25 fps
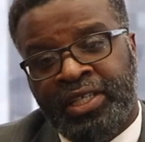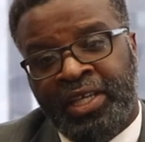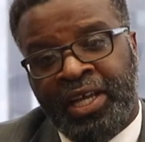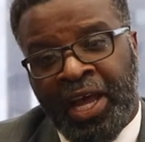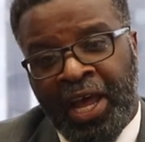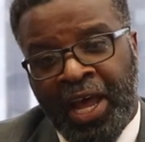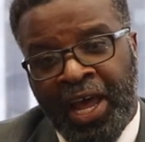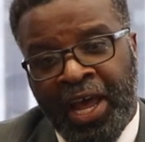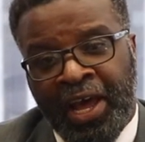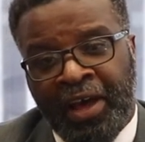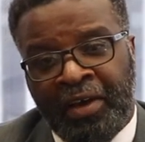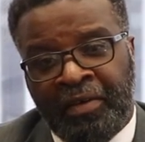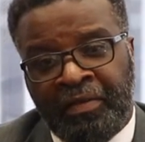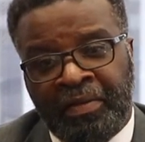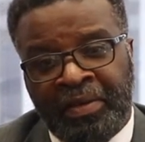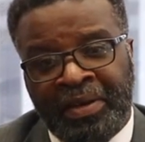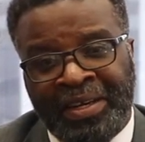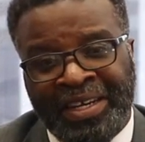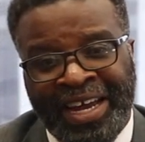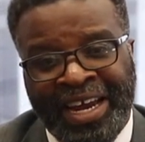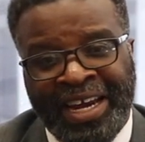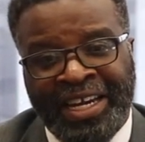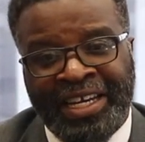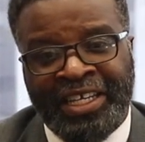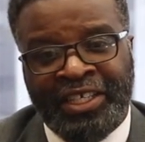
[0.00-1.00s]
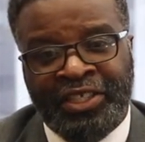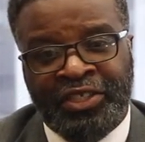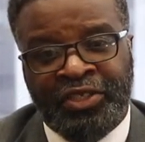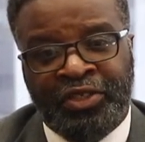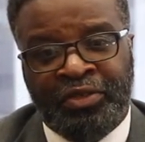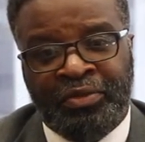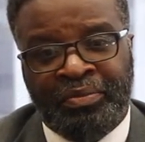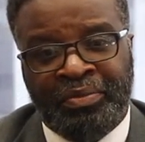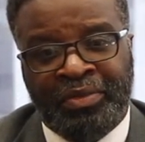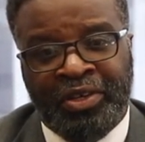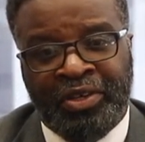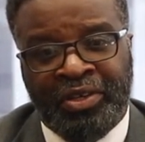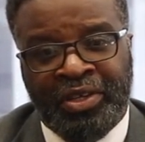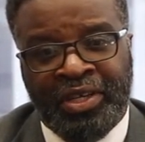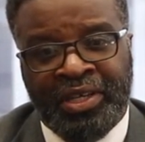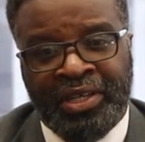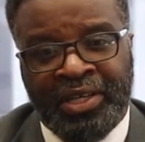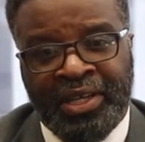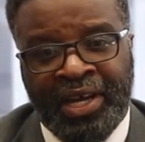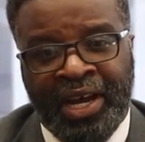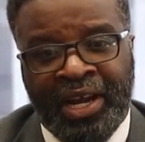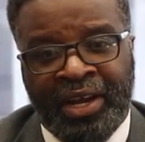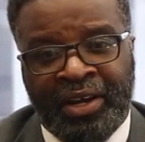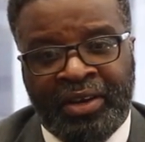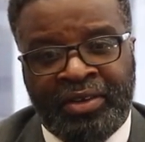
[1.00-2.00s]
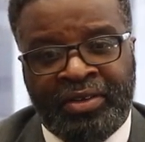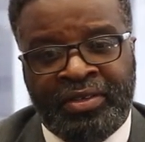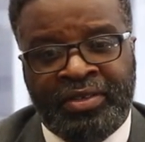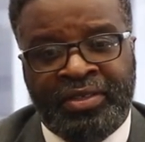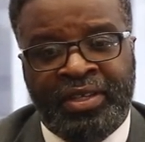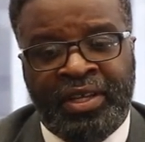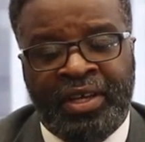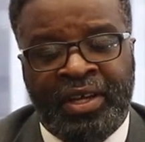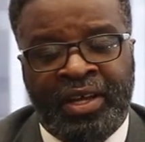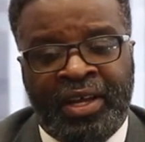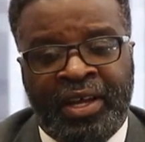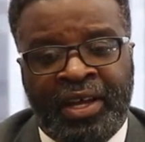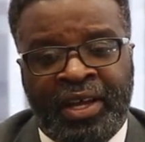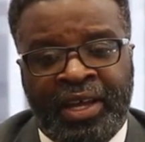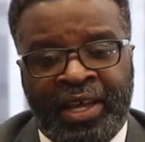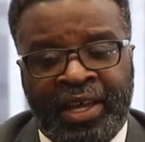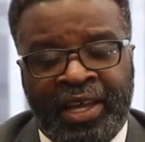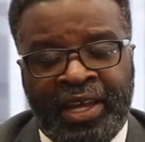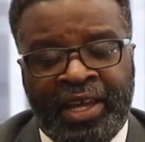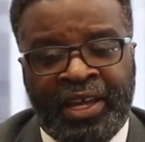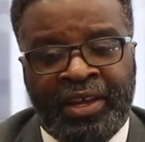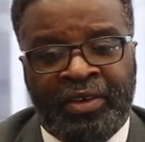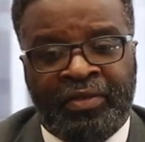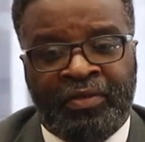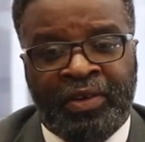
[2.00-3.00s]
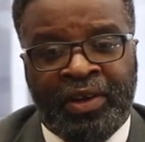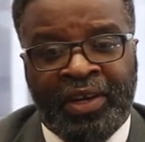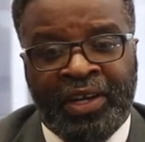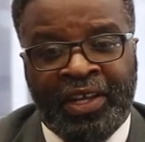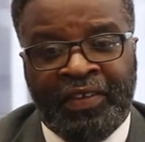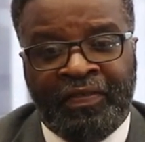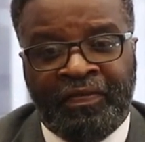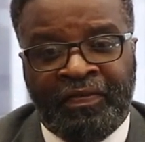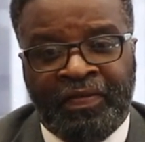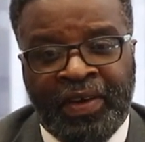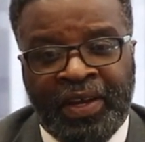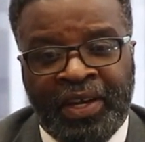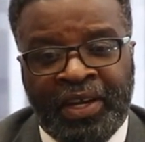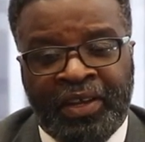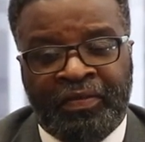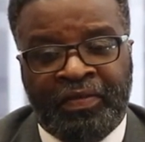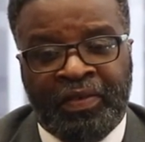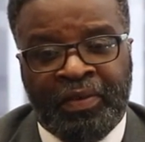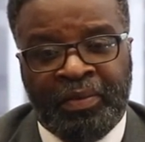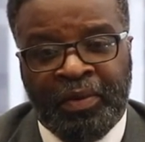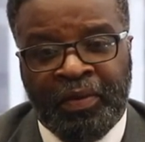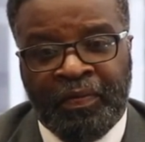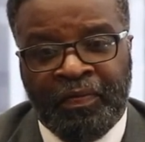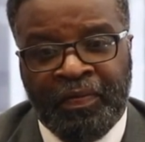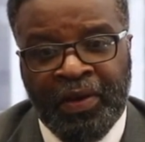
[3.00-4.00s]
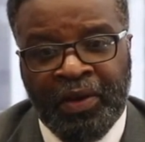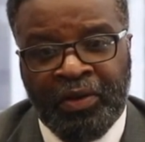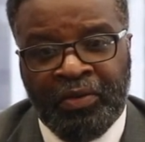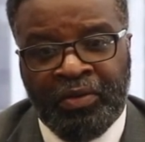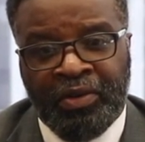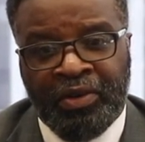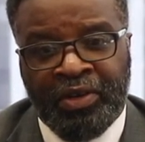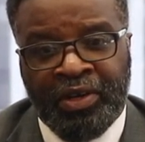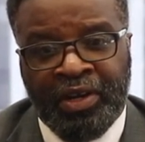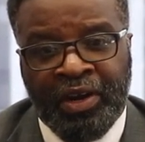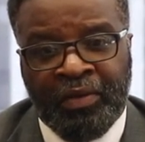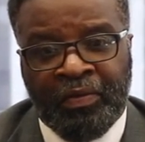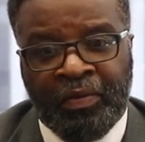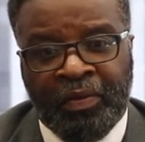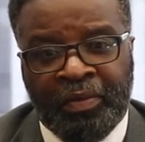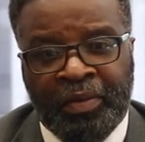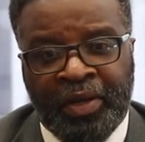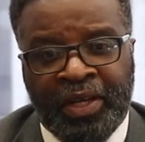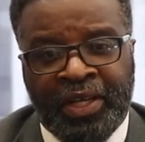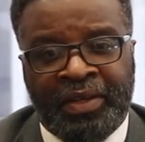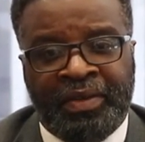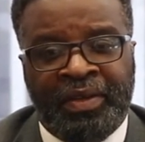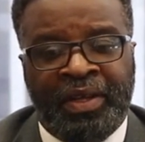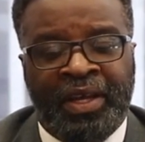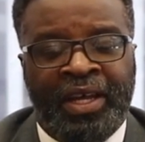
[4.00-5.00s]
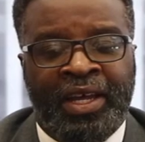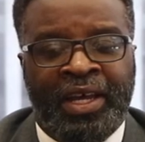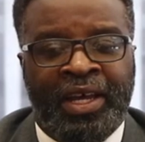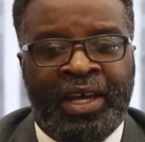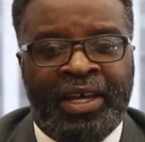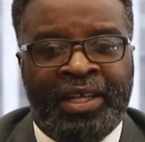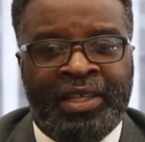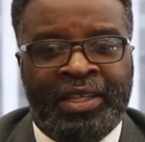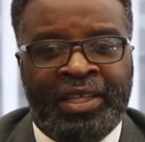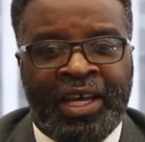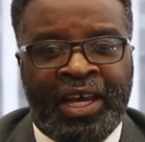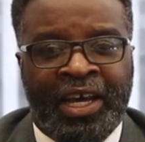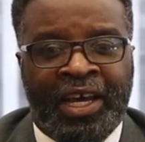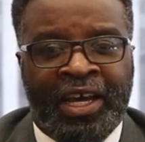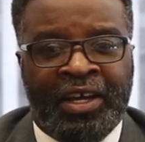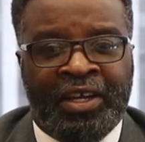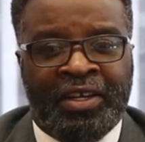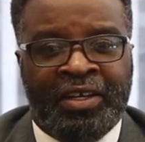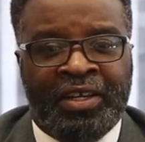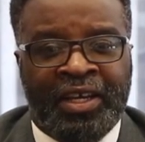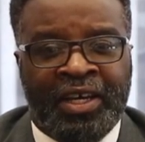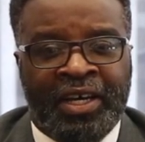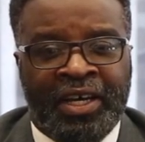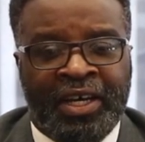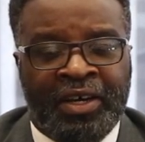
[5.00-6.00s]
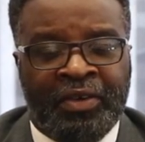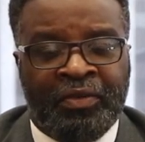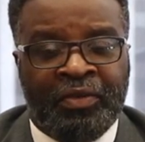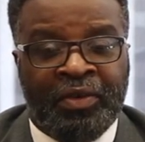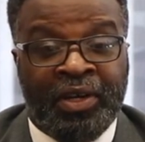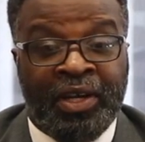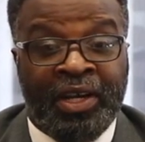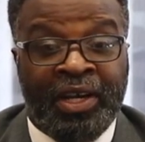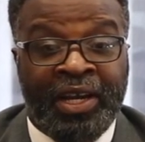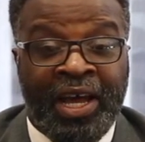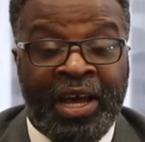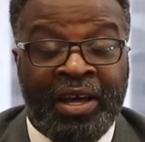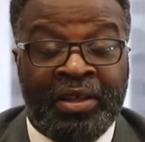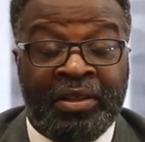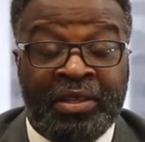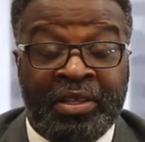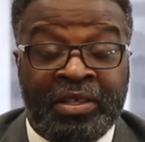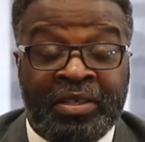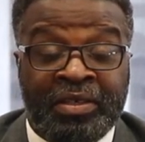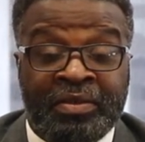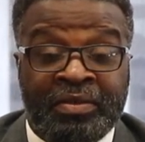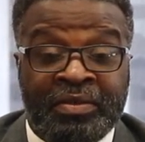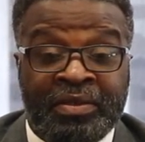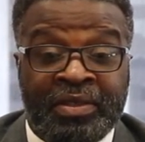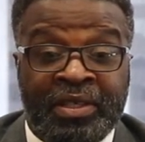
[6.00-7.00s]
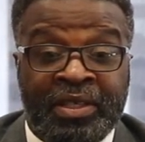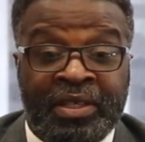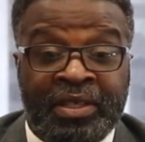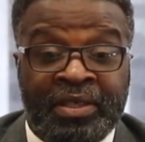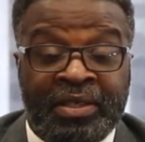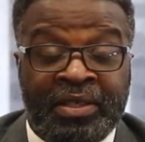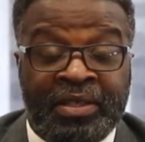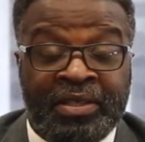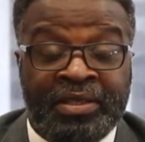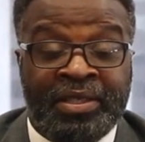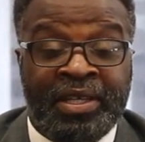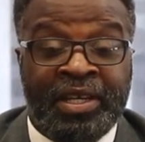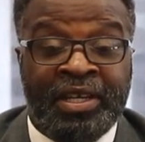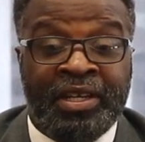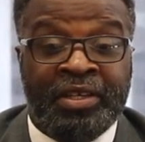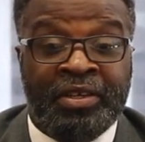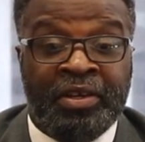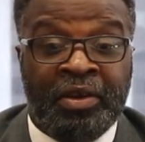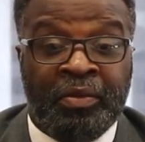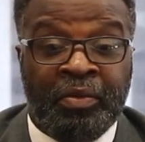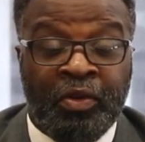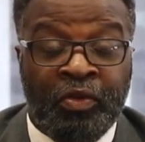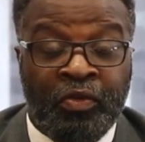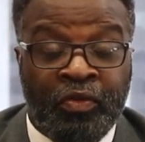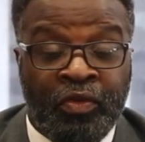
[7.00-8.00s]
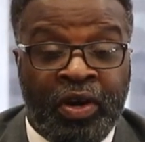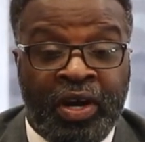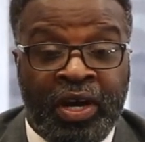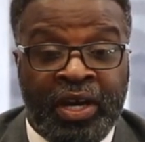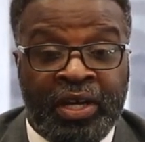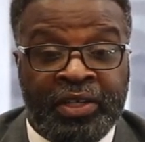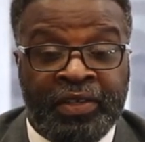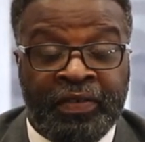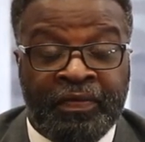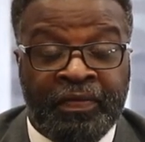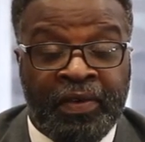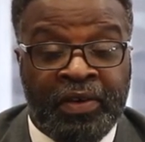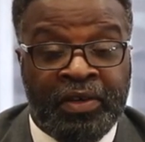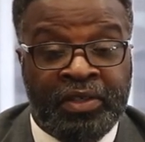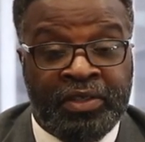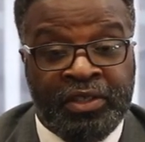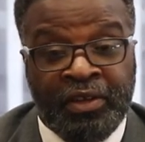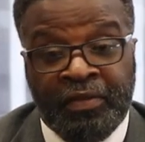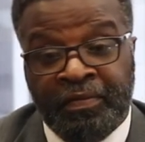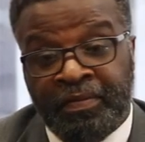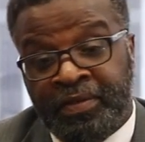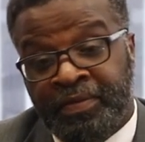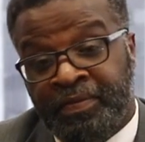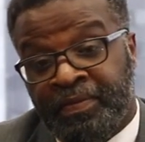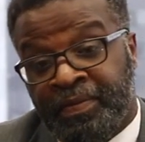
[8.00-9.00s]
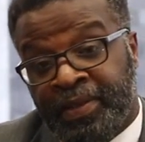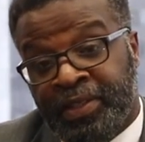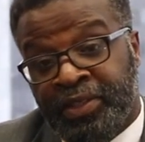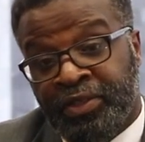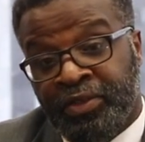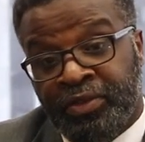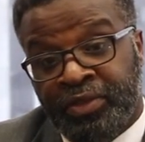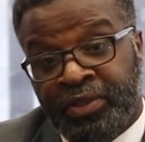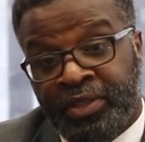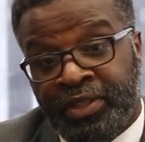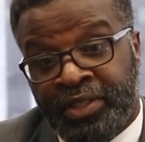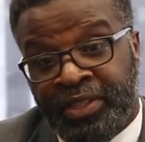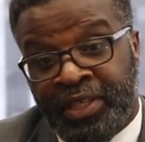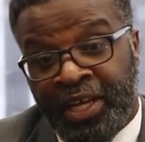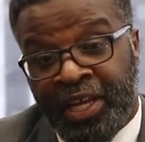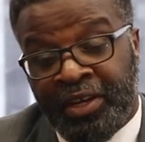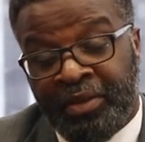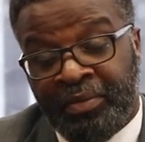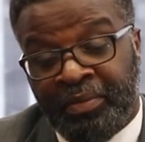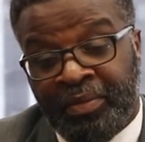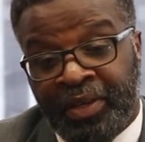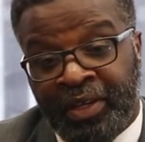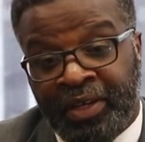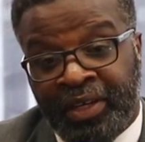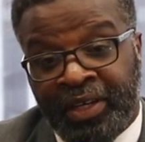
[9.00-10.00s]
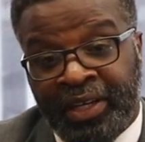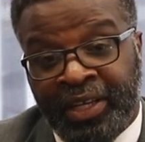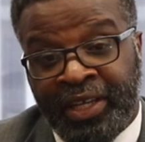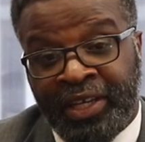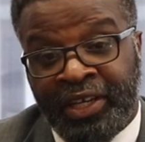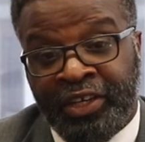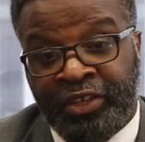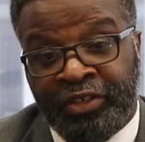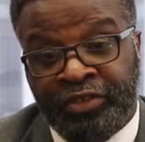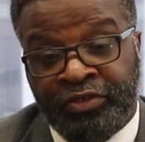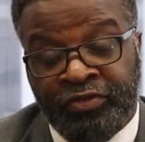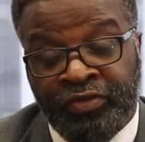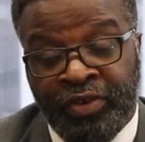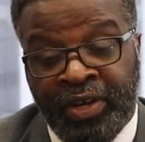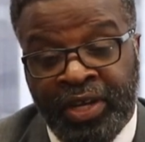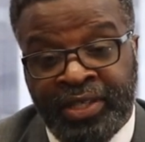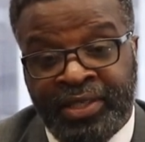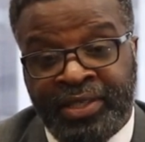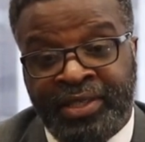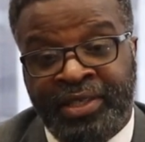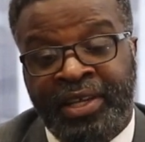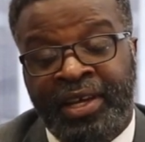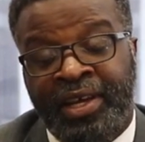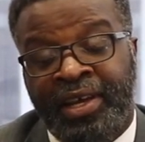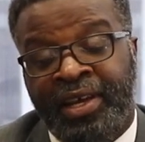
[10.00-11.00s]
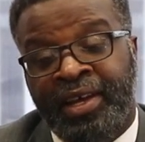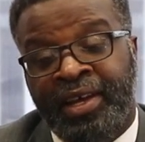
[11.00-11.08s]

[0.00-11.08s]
to have $92 million in relief funding from the federal government that will allow the city, number one, to focus on fiscal sustainability and address